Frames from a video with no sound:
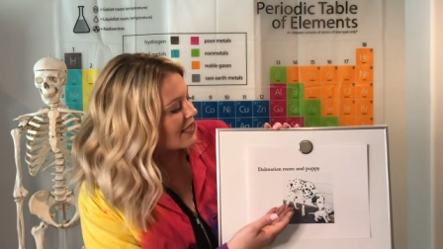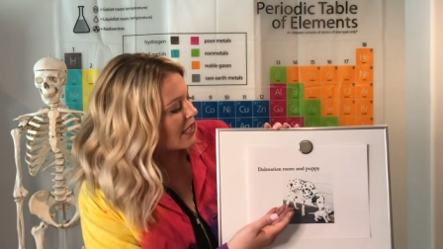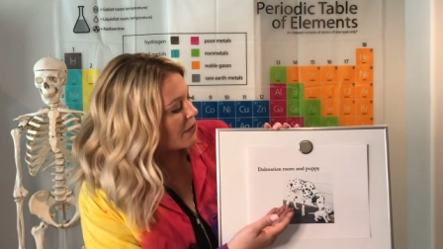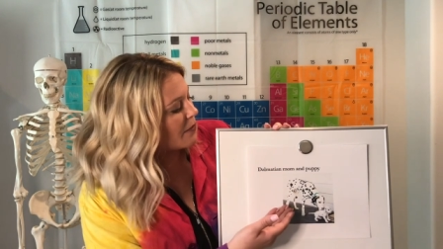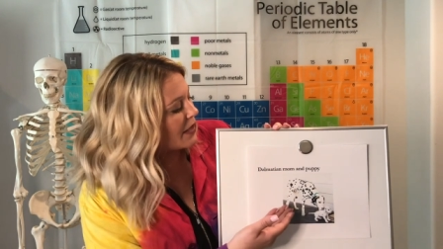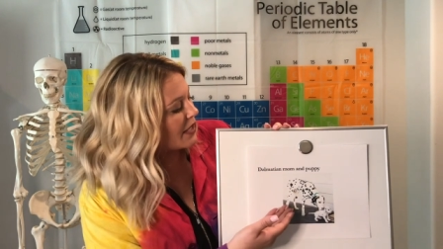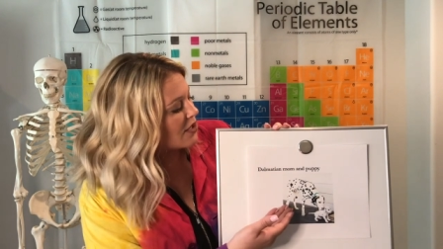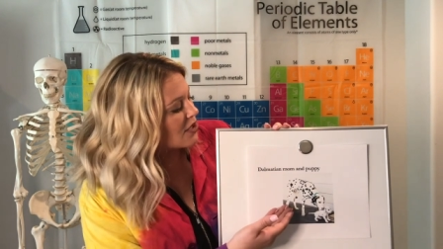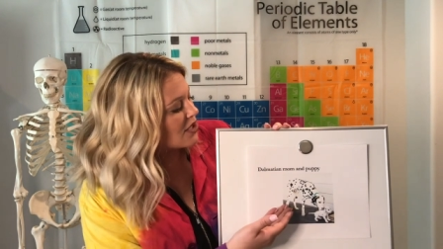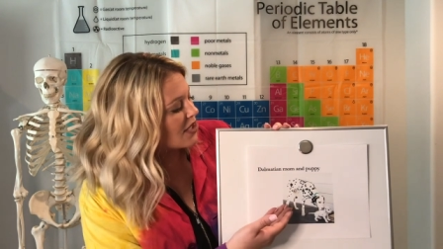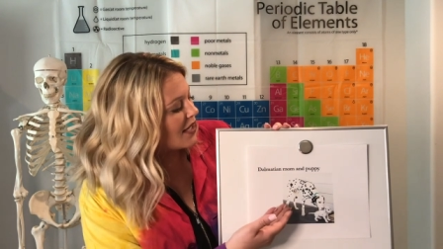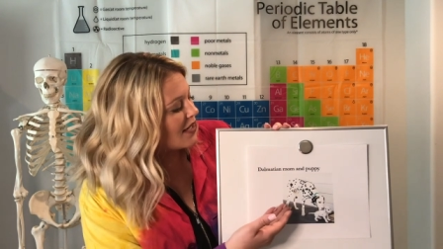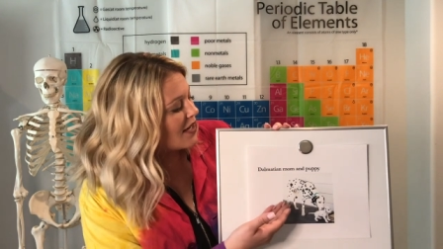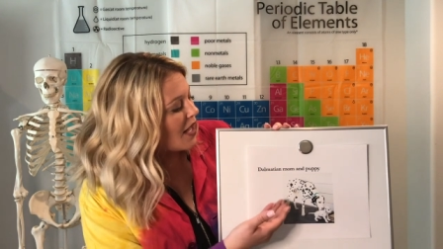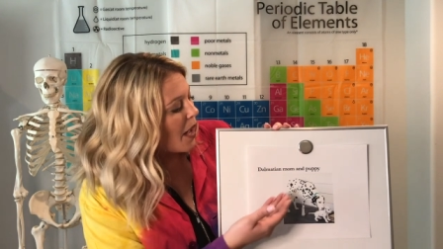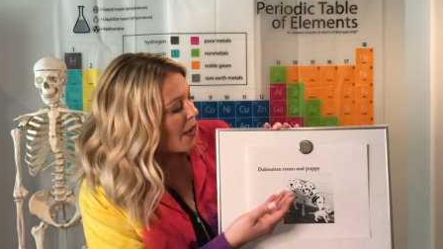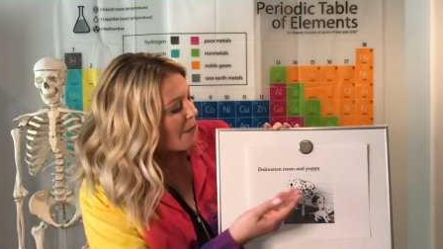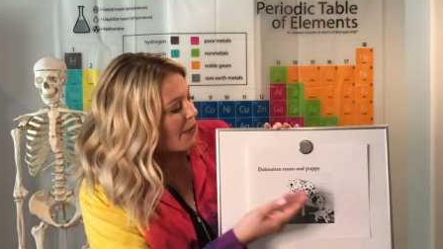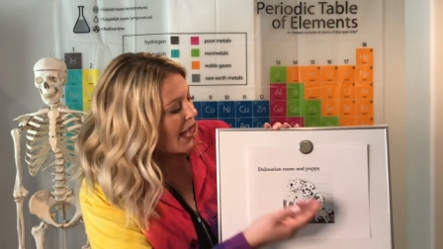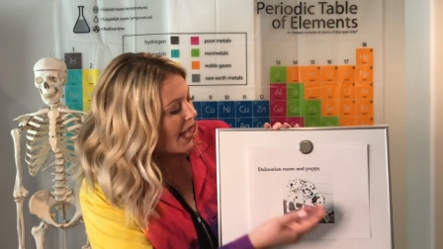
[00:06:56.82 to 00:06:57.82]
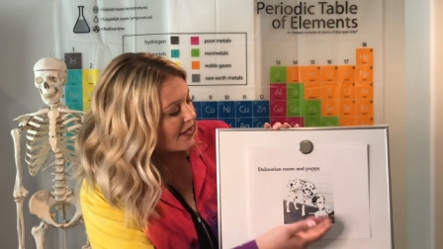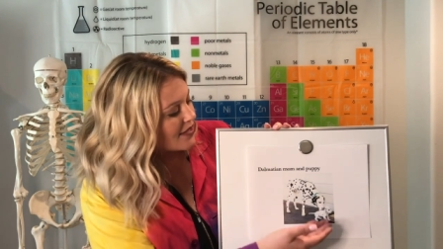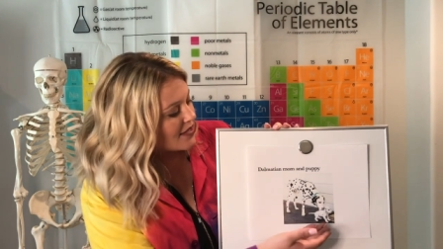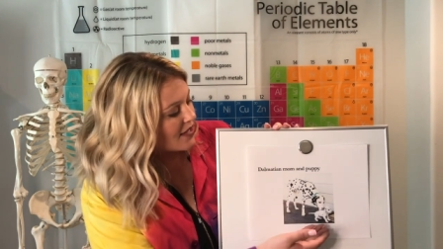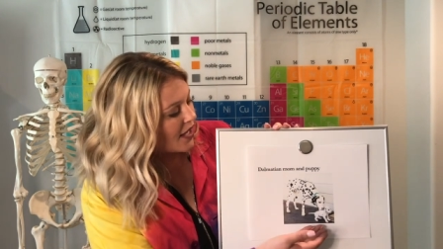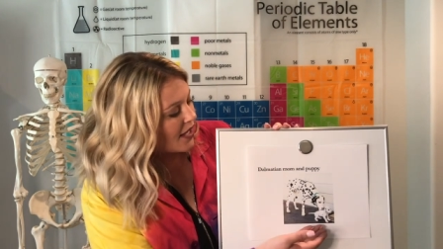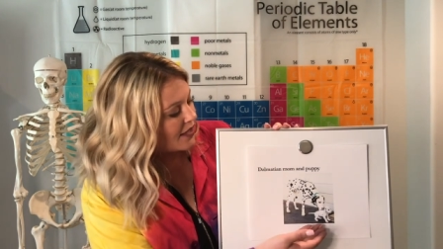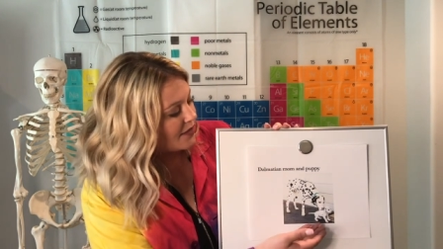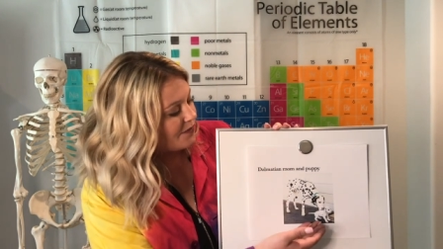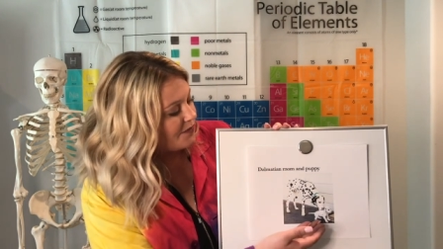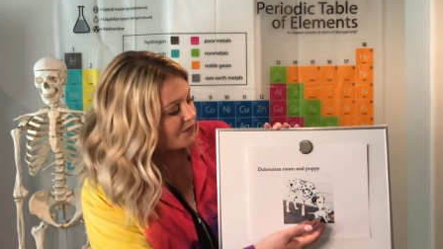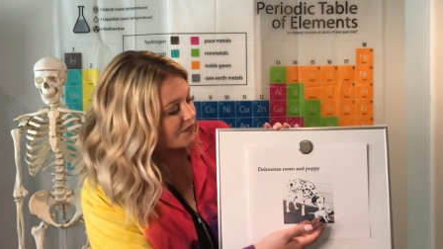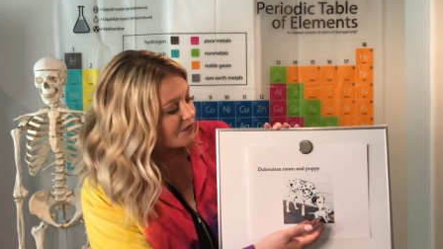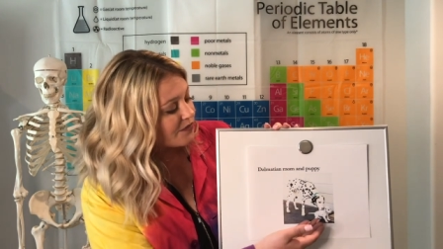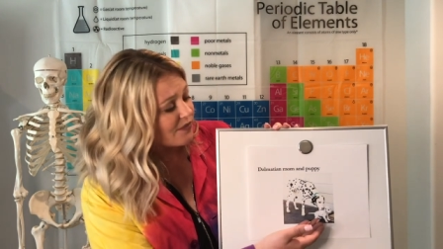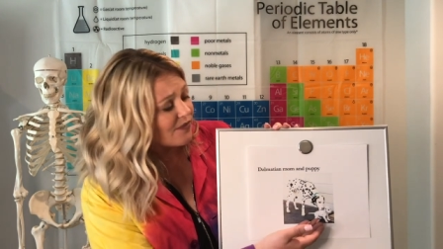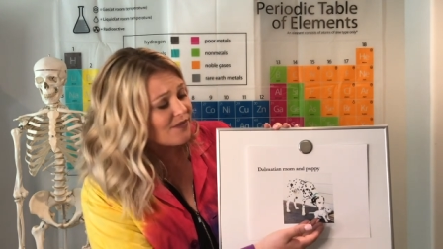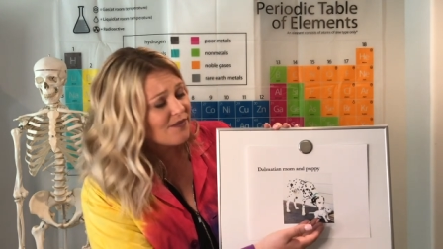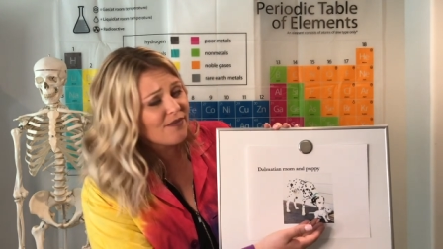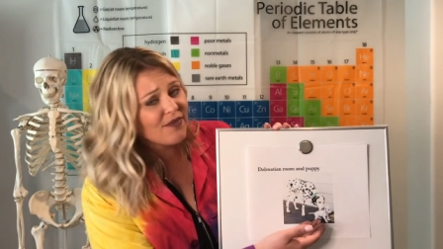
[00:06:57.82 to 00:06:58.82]
Dalmatian pass on
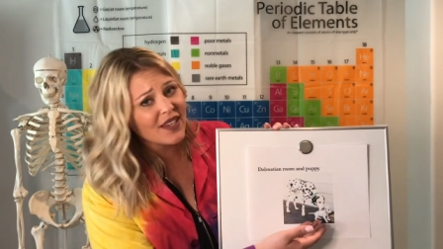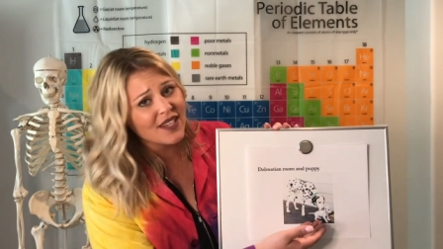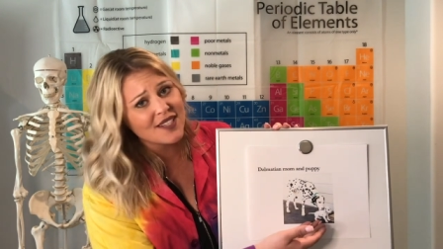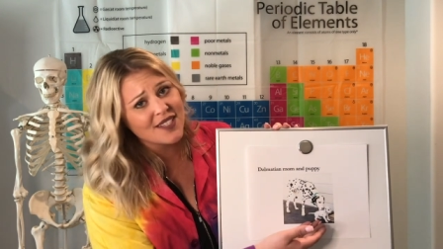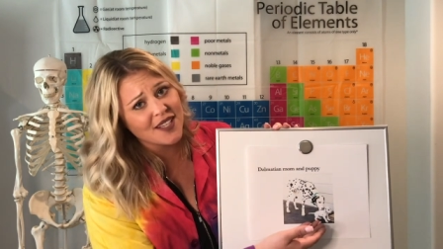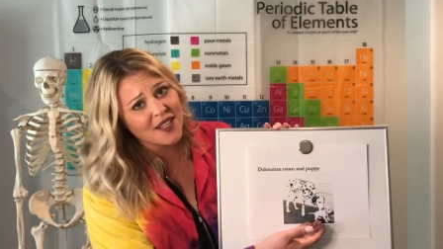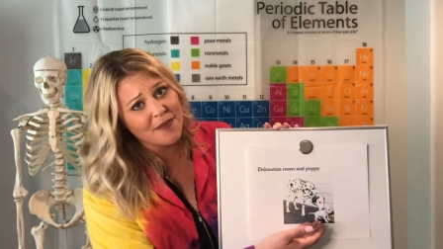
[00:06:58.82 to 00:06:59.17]
to